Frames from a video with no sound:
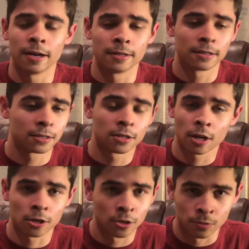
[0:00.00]
This is
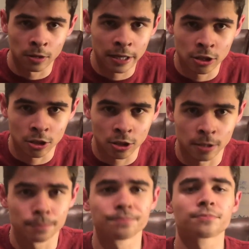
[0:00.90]
not a good
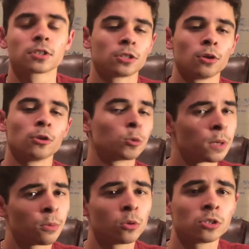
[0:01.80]
relationship. So those
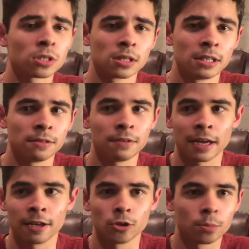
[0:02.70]
people will just leave
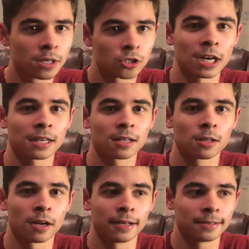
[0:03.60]
and you'll be attracting
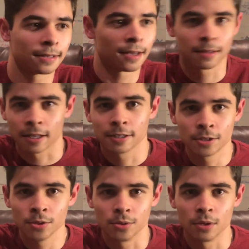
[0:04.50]
clients that like
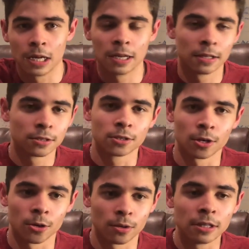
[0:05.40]
you.
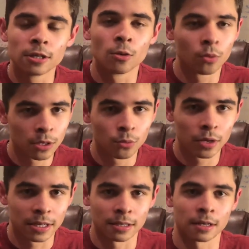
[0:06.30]
So it's a
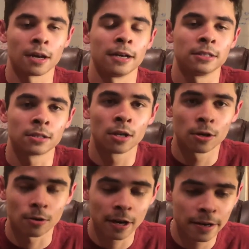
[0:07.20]
win-win, guys,
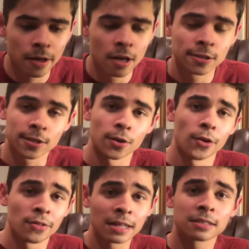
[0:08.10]
right?
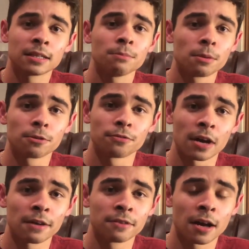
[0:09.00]
So that's step number
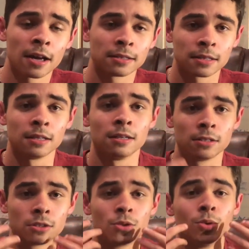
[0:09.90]
5, guys,
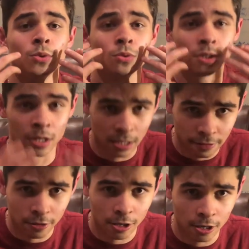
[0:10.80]
is to
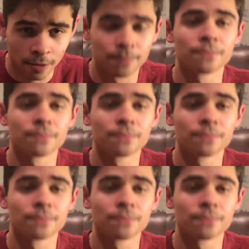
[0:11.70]
deliver.